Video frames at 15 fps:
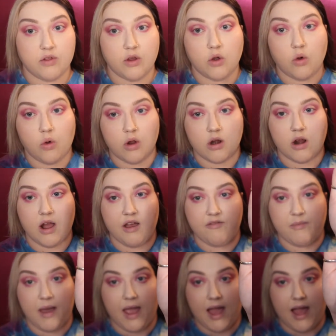for the corner
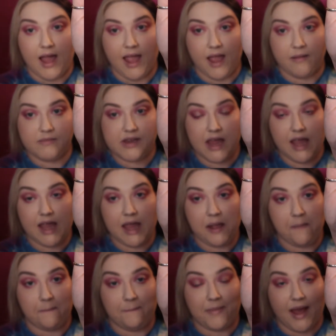of my eye, I'm
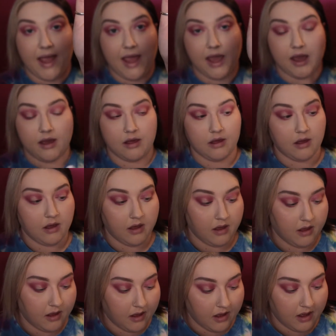taking Bike
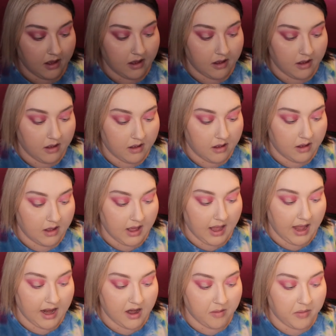
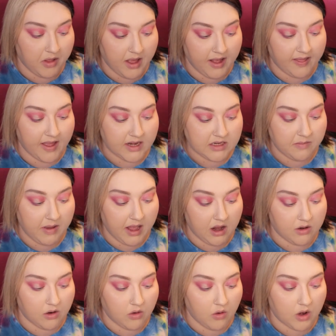and applying that to my
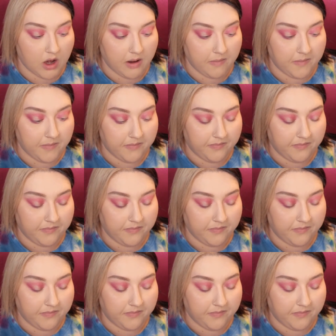inner corner.